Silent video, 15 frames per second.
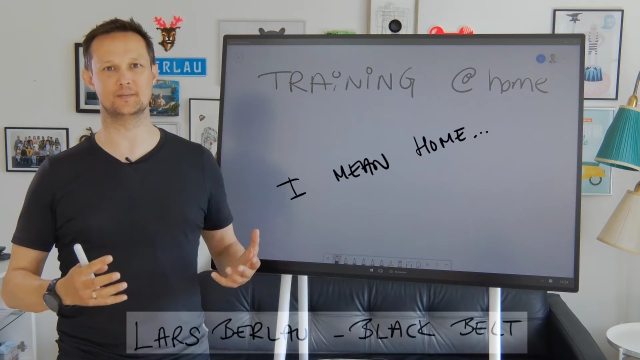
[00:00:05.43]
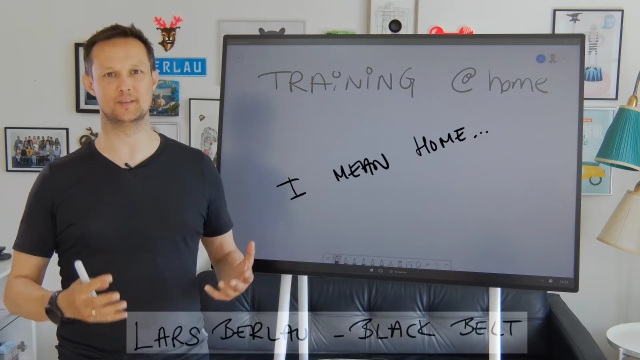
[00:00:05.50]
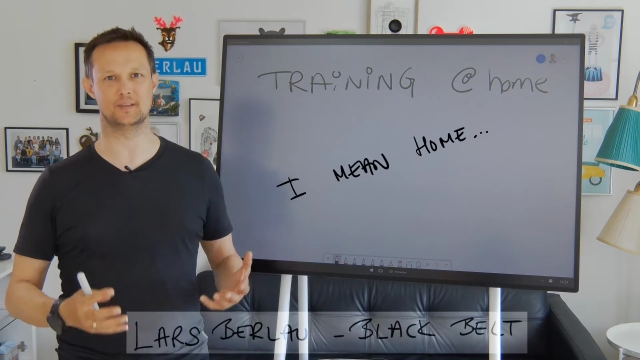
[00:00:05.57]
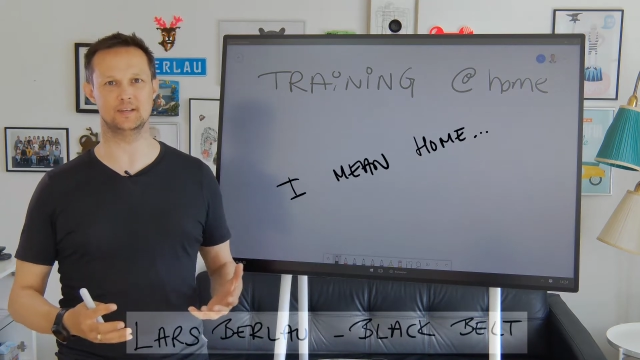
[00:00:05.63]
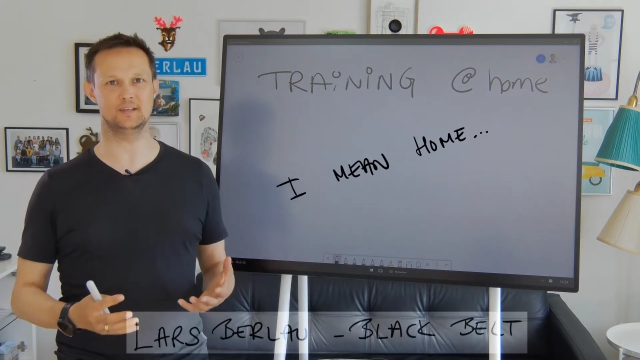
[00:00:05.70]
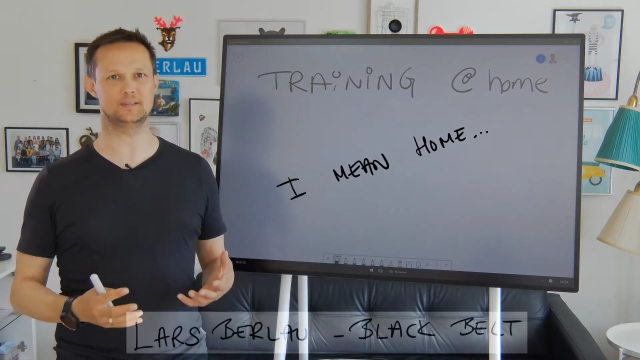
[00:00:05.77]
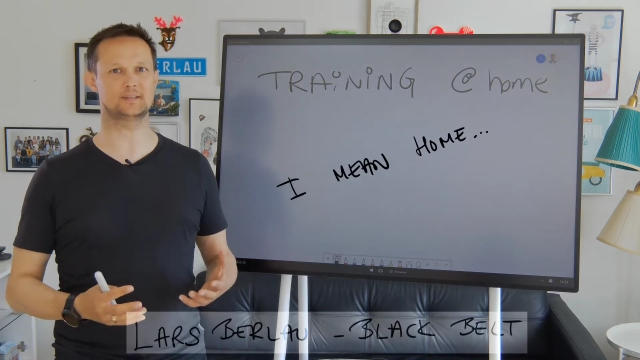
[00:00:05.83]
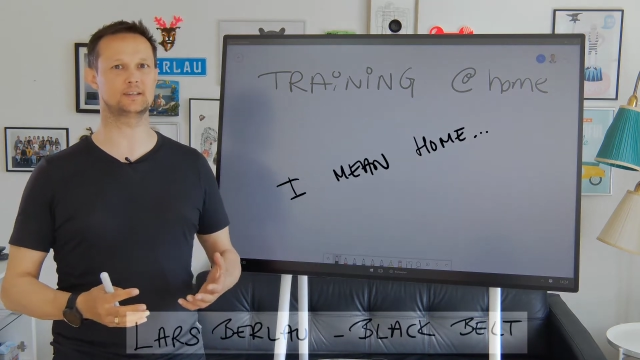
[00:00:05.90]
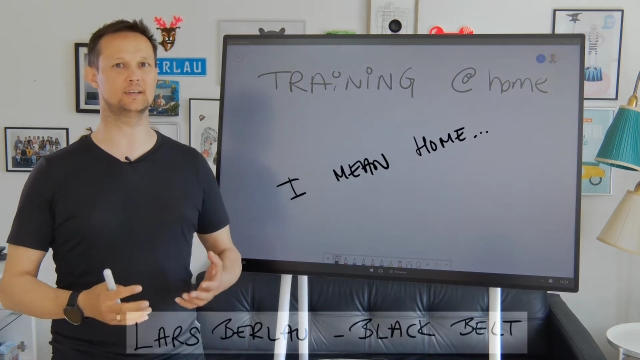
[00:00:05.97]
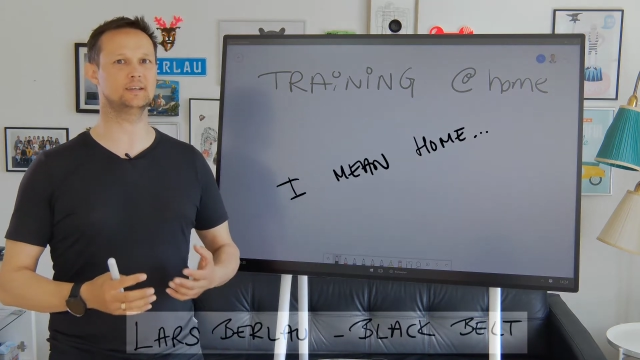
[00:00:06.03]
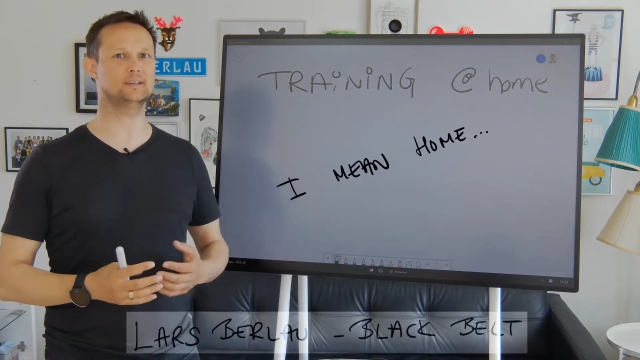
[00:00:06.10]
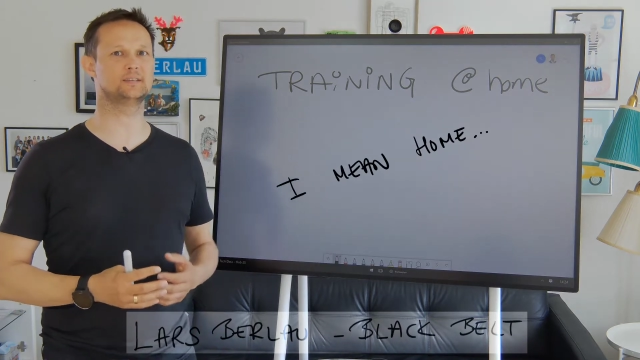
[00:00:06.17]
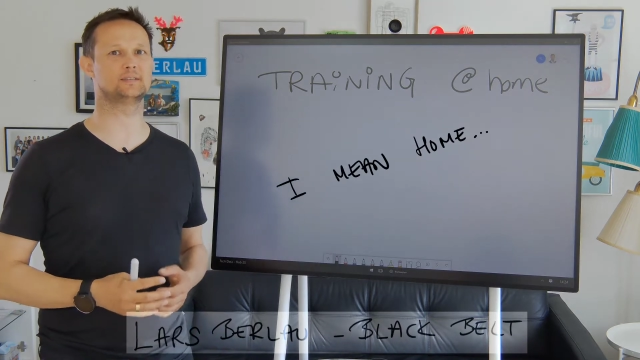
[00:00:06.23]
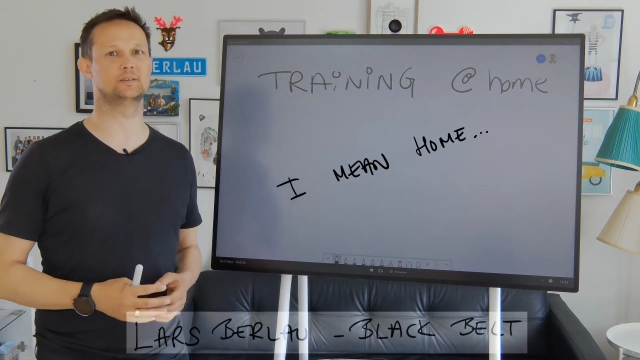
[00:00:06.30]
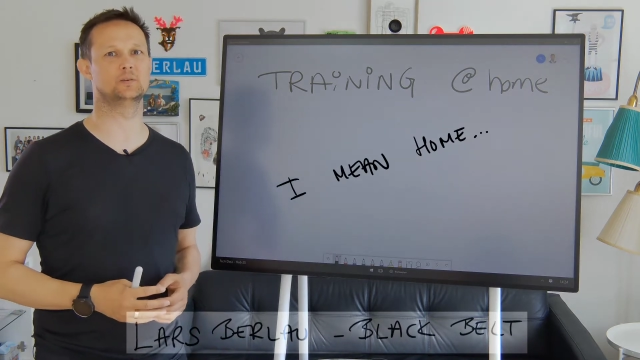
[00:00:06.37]
these
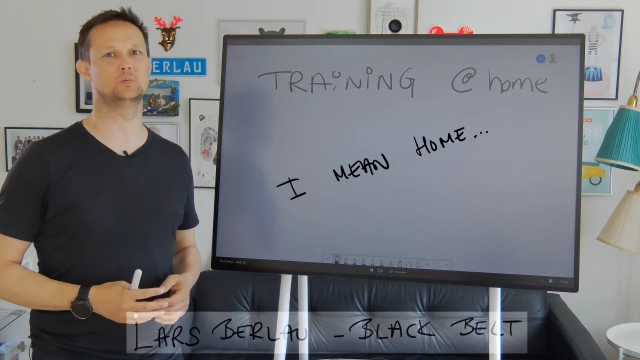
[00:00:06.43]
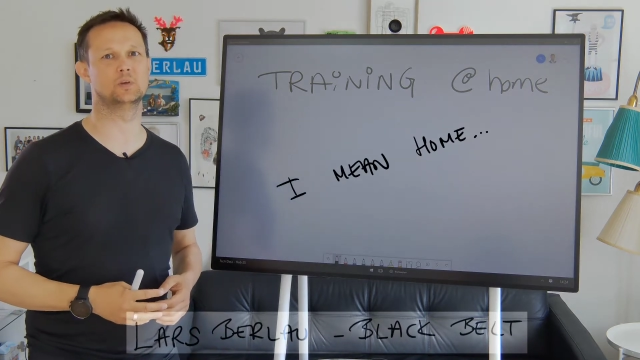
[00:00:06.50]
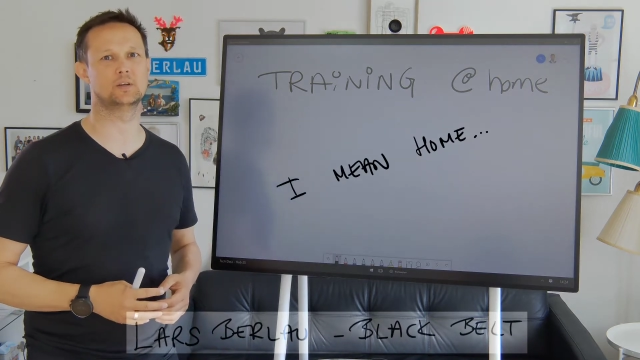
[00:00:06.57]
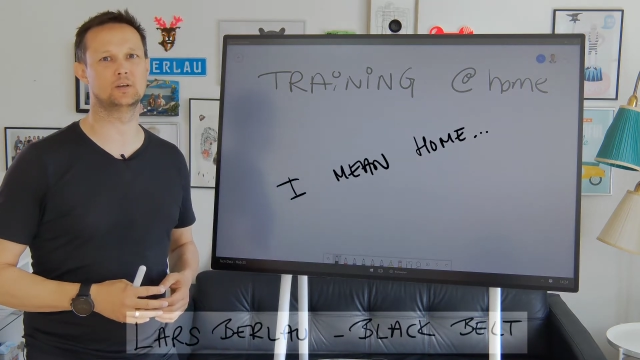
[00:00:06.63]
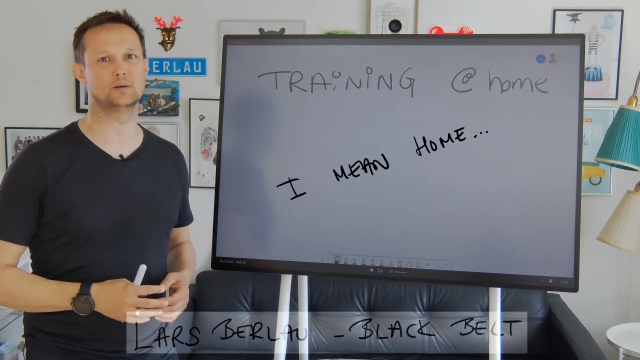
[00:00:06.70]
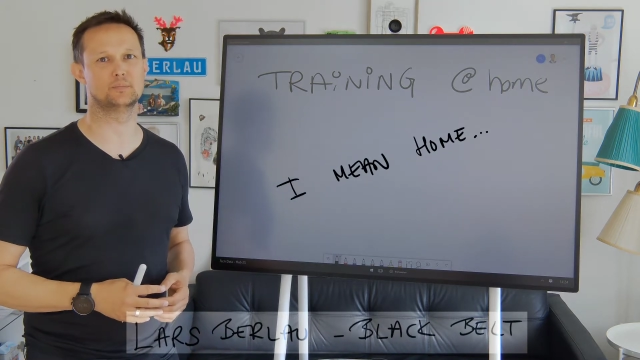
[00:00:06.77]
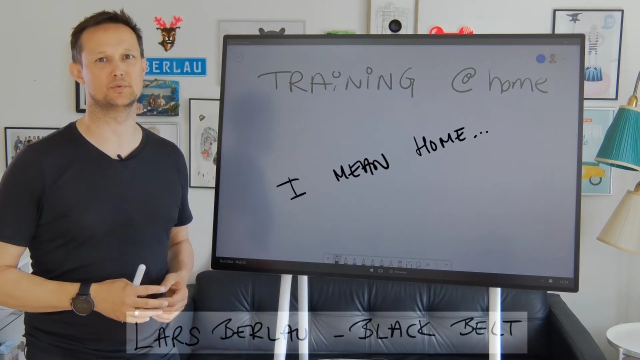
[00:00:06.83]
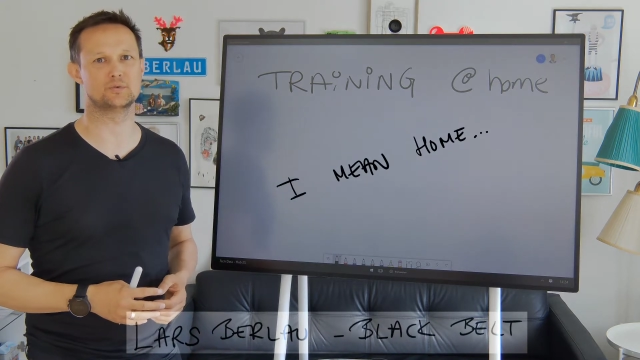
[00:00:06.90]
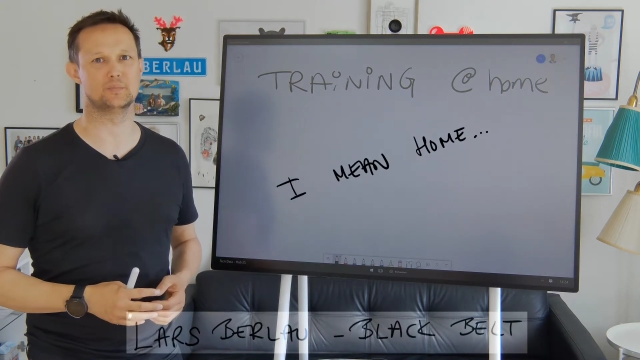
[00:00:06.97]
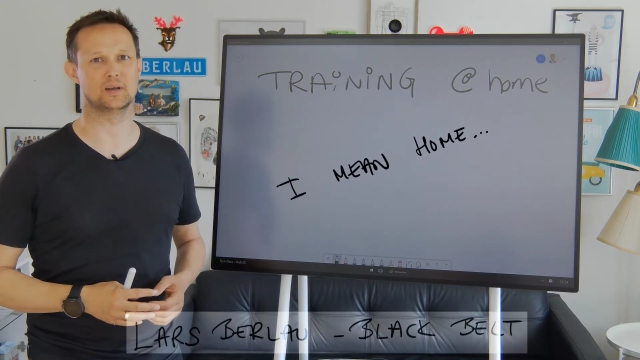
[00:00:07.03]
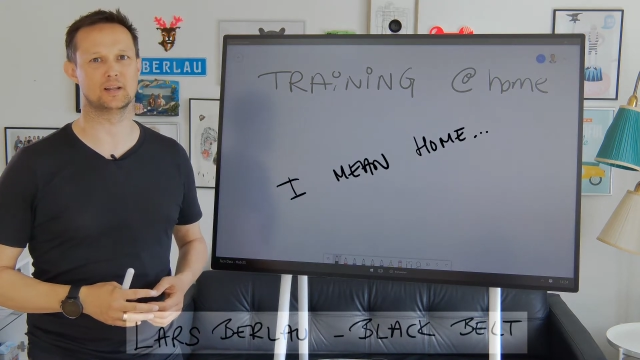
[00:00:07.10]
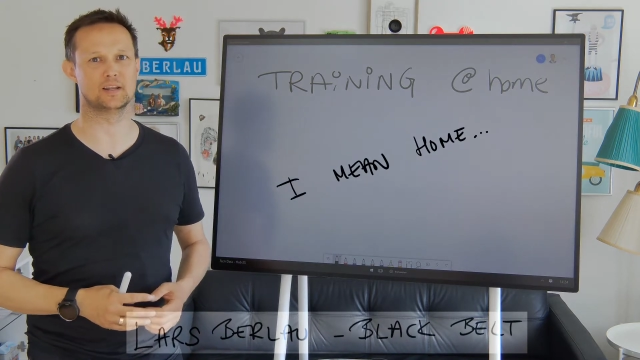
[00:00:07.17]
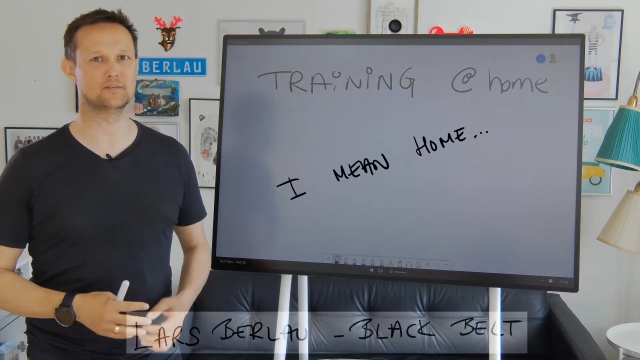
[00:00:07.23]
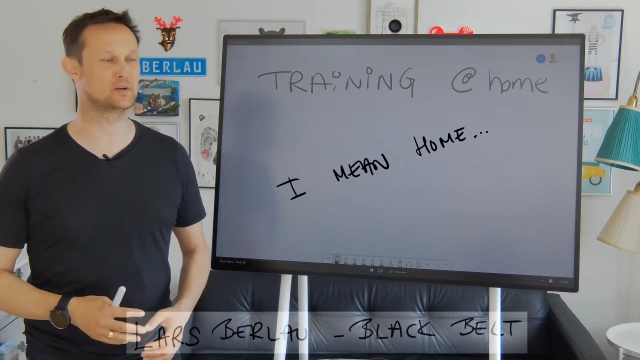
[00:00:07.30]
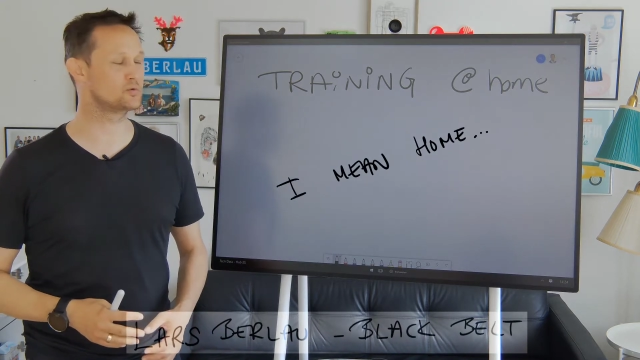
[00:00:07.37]
days, so welcome to my
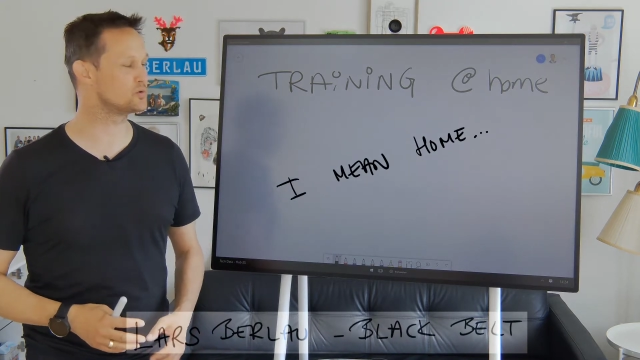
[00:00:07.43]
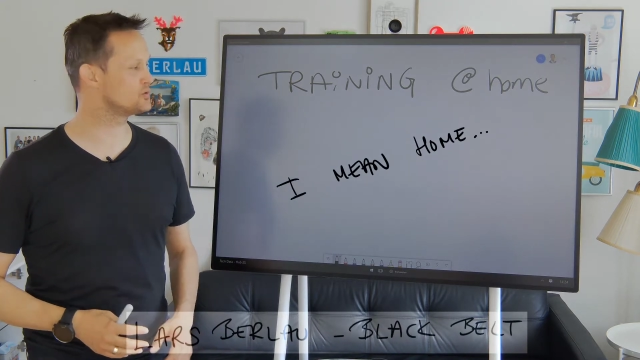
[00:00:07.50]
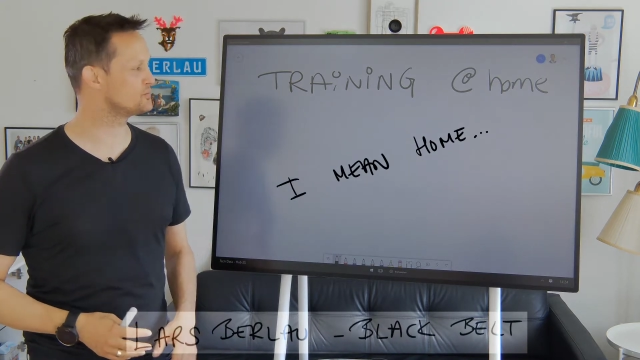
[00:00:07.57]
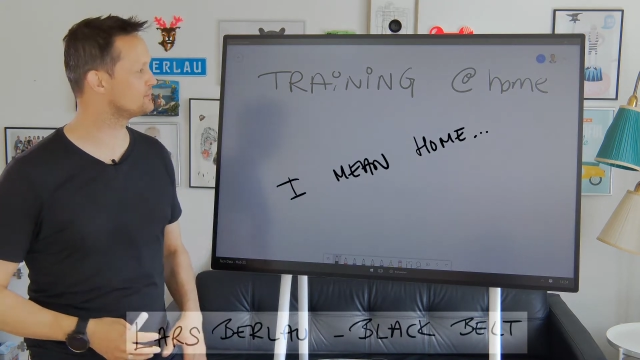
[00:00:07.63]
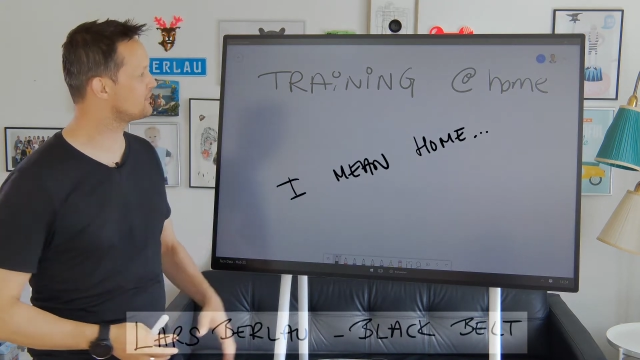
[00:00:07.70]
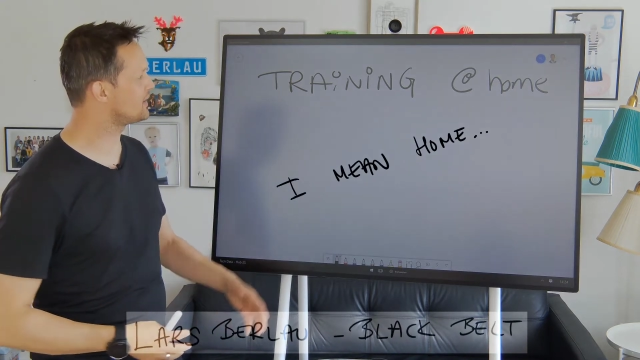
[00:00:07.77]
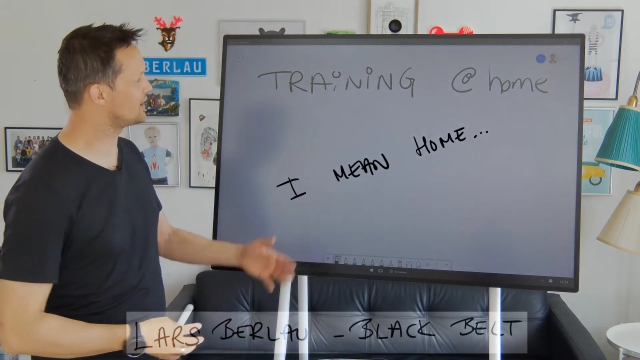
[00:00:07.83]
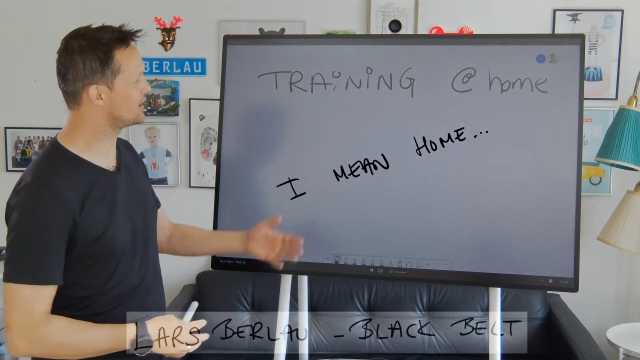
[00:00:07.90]
living room.